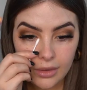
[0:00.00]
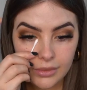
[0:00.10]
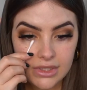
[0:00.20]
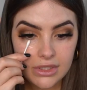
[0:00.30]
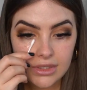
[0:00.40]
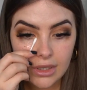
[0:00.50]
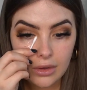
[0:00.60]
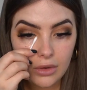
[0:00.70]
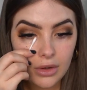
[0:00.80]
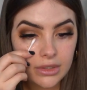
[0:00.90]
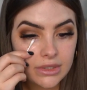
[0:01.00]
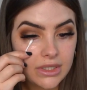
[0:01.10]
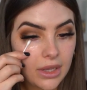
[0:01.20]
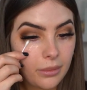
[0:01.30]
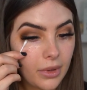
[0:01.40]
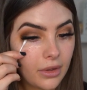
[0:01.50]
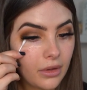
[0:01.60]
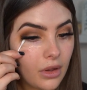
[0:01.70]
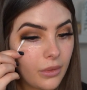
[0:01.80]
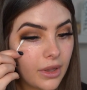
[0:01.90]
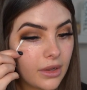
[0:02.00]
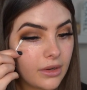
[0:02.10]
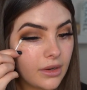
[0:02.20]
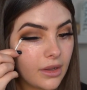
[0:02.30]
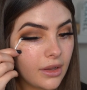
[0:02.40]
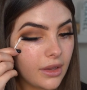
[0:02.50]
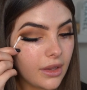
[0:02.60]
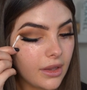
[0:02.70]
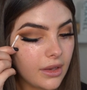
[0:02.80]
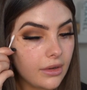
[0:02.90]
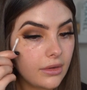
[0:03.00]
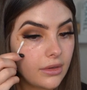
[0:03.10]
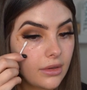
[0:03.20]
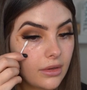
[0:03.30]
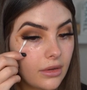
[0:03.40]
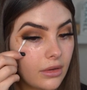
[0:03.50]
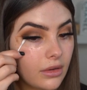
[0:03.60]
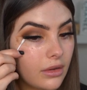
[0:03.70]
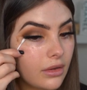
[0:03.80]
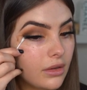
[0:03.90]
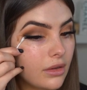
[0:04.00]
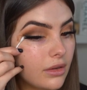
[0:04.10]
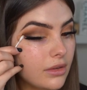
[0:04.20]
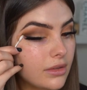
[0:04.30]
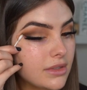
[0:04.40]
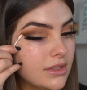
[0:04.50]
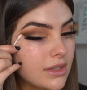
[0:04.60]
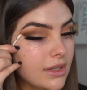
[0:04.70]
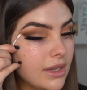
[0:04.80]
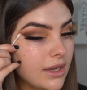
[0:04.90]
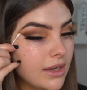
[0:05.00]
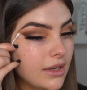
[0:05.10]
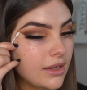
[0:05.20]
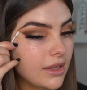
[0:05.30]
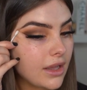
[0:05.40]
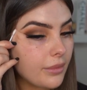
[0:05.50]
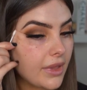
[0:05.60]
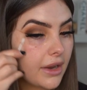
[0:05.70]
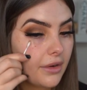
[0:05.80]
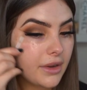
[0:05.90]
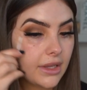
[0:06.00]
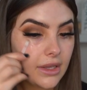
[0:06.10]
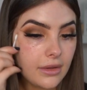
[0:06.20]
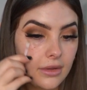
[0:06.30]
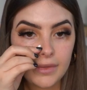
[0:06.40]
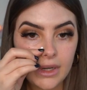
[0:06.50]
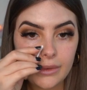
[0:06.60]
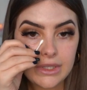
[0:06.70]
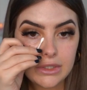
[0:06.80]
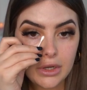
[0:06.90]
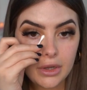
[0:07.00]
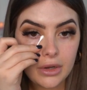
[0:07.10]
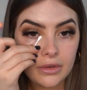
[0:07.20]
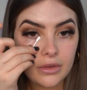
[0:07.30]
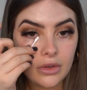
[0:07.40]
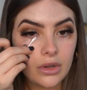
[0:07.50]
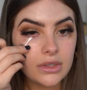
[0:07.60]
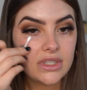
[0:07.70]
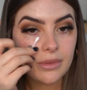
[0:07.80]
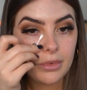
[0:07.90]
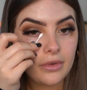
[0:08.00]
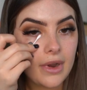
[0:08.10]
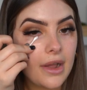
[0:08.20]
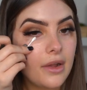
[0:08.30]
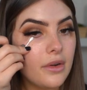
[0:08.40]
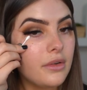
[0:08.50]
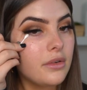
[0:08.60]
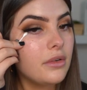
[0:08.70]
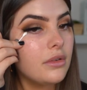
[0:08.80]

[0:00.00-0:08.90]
I'm just using a cotton tip and going under and just cleaning up that area here. And then I always turn the cotton tip around.